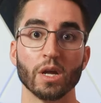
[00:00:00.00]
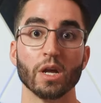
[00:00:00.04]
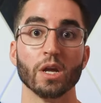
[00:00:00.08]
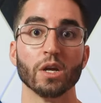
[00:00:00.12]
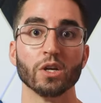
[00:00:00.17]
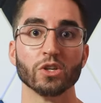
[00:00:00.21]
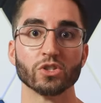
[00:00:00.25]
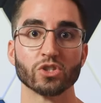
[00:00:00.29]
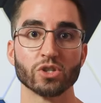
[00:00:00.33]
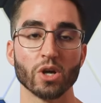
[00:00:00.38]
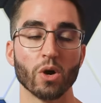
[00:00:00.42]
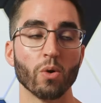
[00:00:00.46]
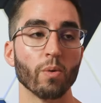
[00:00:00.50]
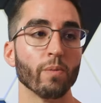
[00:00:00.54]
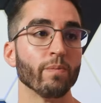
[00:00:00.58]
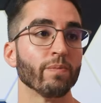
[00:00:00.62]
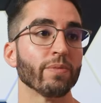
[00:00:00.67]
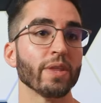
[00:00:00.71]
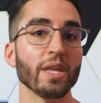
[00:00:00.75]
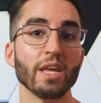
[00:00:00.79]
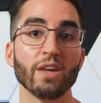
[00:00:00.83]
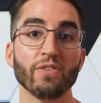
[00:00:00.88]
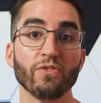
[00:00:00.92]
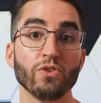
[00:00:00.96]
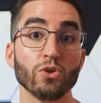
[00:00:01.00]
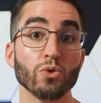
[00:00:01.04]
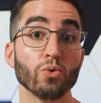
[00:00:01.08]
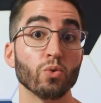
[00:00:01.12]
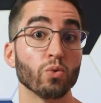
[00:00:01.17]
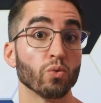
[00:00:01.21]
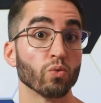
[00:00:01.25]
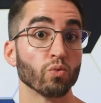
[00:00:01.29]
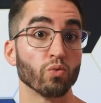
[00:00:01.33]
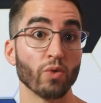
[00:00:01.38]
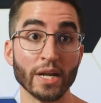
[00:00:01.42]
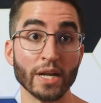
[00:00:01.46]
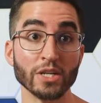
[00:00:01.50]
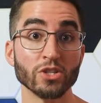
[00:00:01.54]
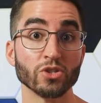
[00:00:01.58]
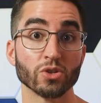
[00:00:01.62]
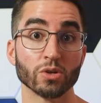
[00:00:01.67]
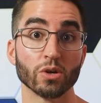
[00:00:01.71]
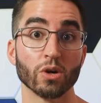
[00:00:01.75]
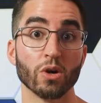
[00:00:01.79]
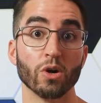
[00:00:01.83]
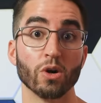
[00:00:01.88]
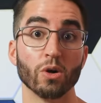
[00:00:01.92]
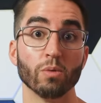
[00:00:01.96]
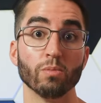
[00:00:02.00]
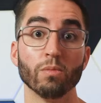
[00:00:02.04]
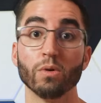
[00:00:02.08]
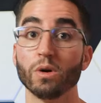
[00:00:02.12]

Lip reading: So if you rent your home,